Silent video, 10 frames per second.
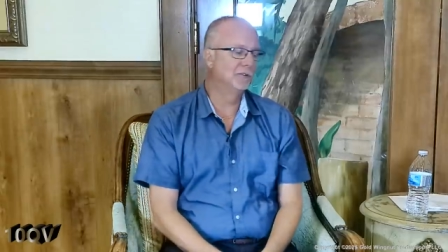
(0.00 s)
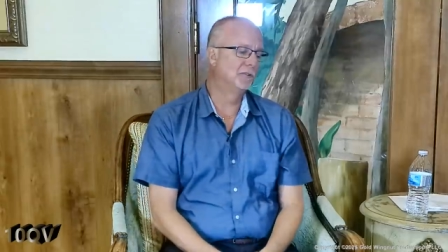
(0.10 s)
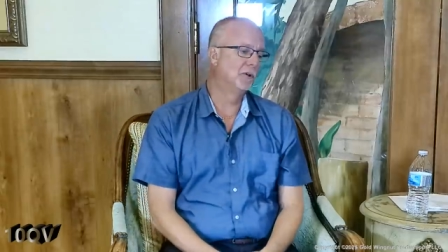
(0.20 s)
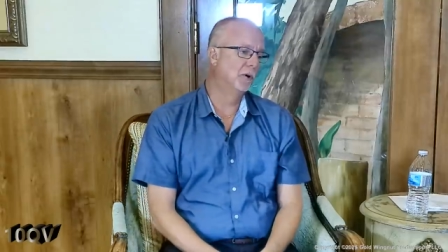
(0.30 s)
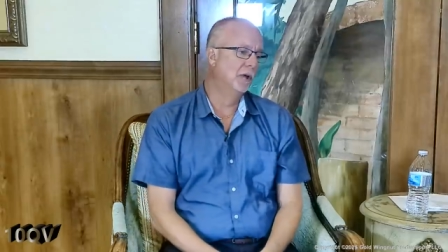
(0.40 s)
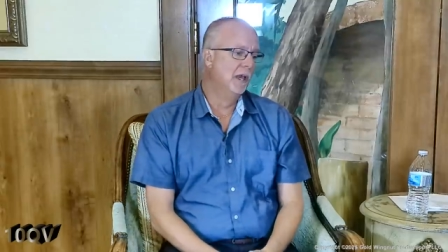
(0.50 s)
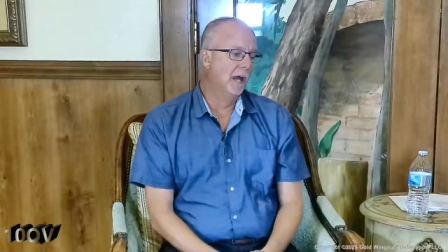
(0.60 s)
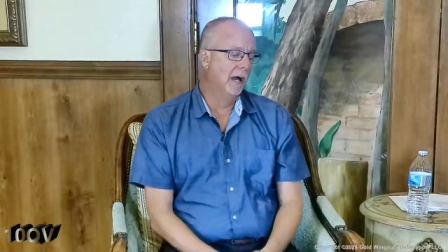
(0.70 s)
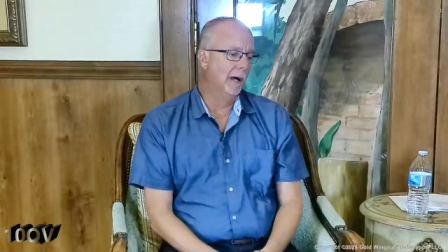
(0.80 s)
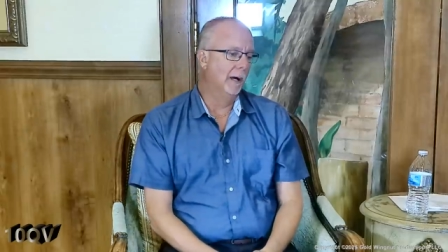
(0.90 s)
So,
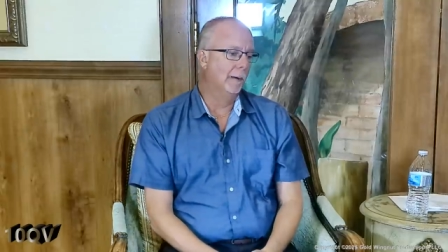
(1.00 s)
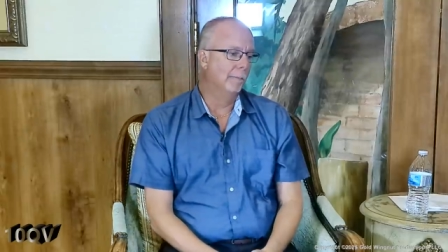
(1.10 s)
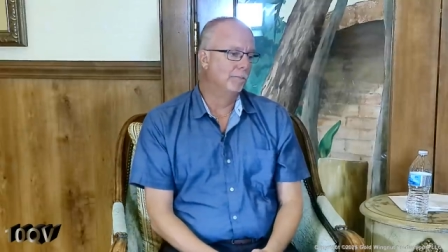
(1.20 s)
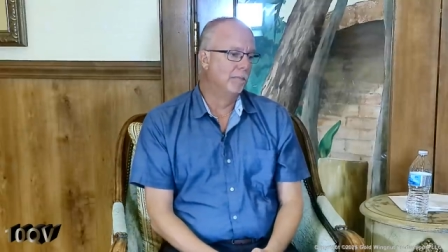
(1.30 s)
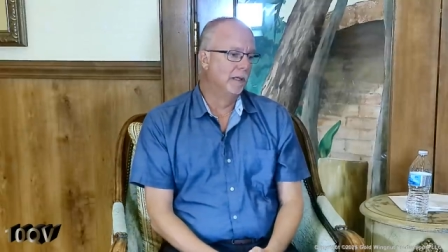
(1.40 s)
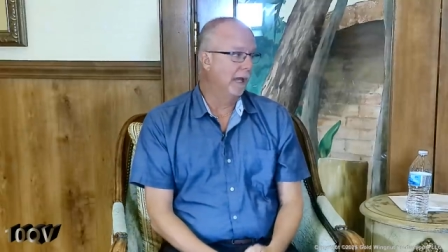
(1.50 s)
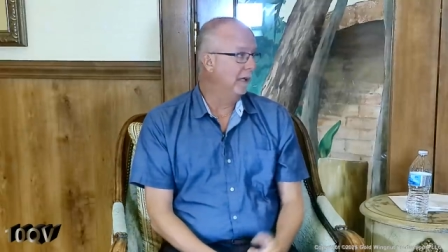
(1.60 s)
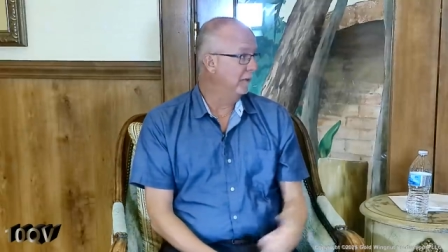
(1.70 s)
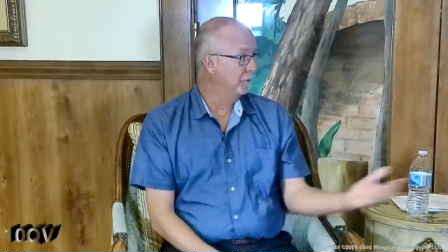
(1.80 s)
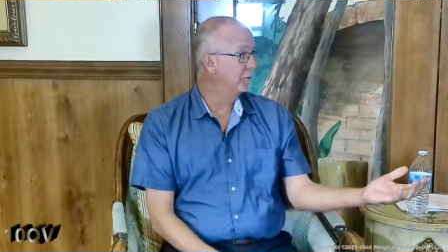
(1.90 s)
and
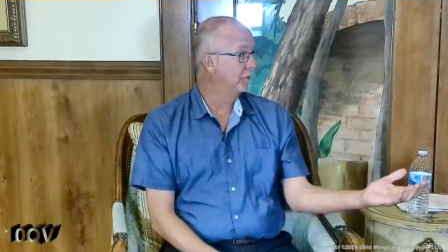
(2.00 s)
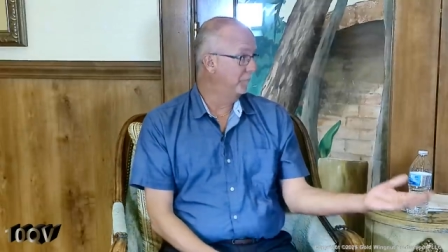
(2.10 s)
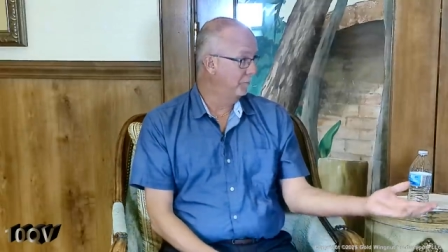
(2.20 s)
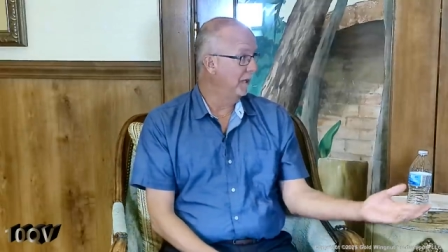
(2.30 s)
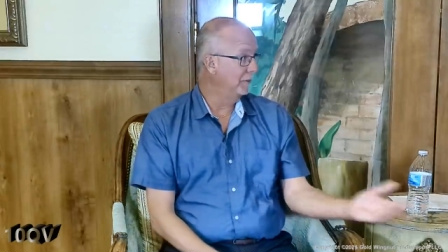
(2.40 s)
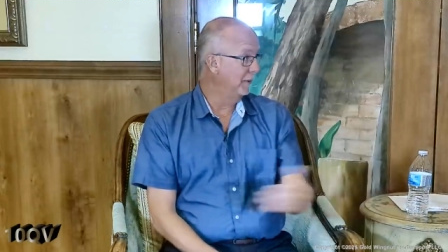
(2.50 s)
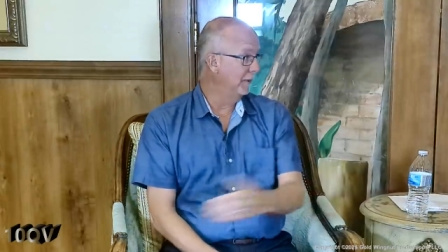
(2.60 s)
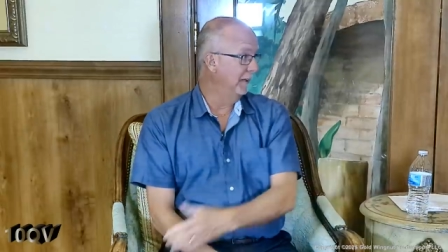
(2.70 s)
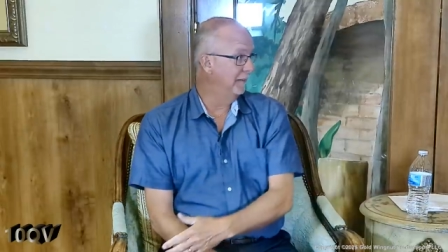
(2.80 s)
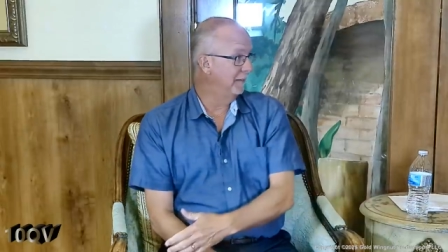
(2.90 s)
as you've
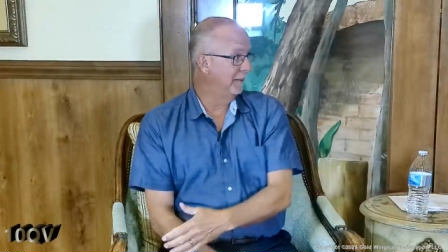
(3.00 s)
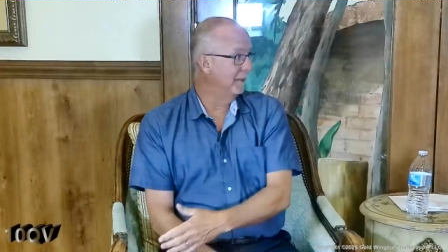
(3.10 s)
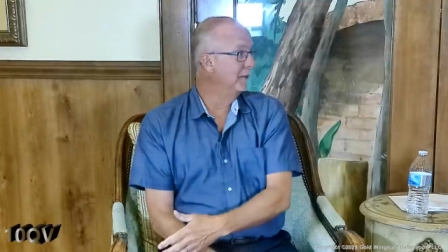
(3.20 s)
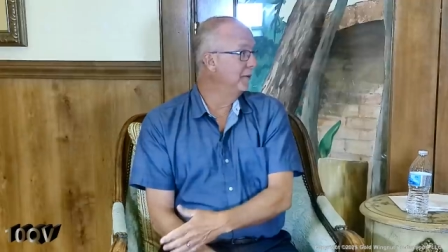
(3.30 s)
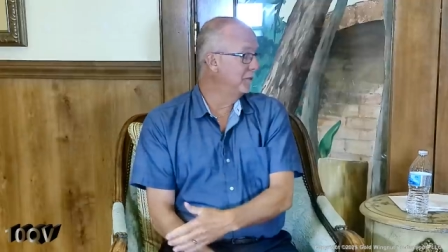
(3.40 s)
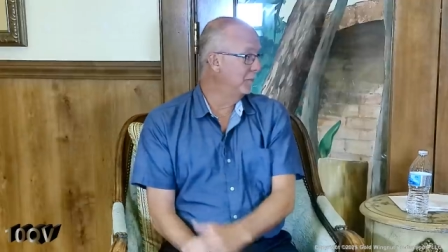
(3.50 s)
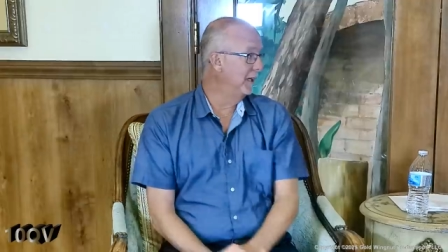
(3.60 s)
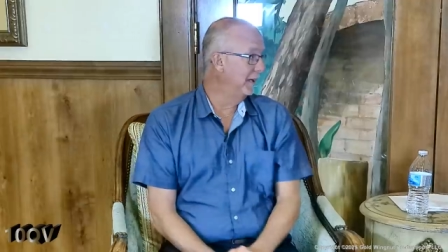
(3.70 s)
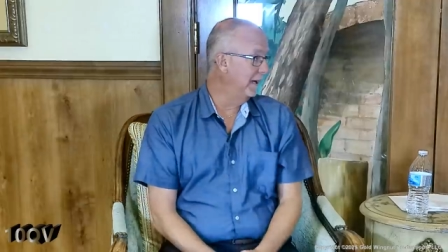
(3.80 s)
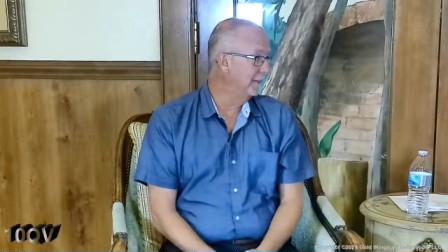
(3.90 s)
mentioned, it continues to be
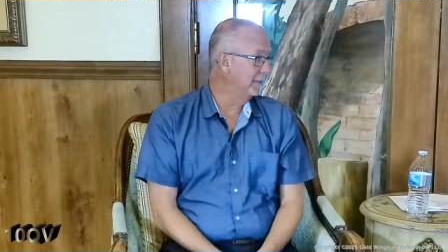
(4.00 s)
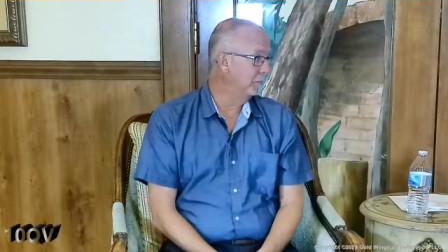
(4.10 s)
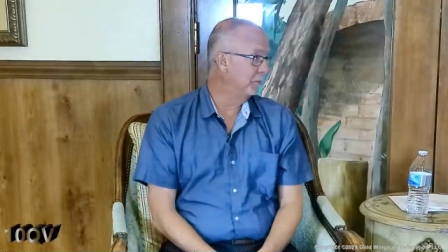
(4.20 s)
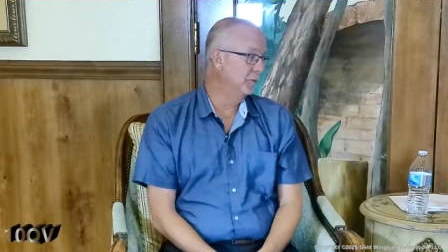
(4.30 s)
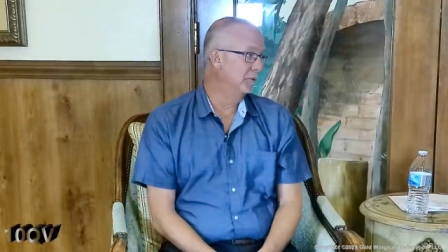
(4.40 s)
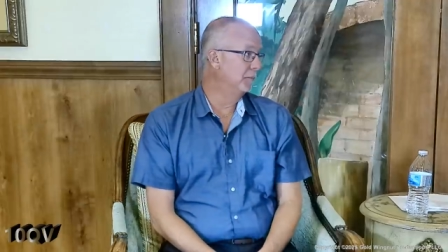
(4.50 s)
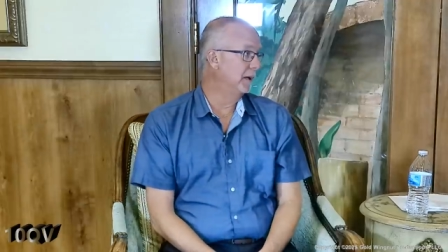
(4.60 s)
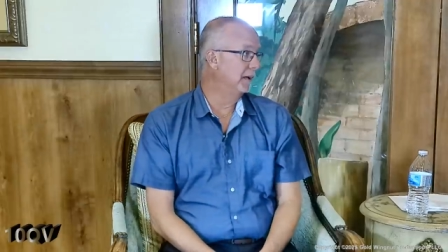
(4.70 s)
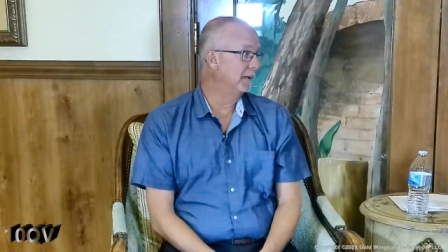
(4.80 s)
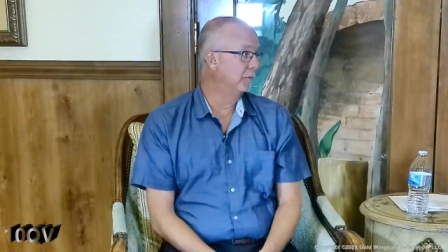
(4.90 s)
enhanced and improved upon.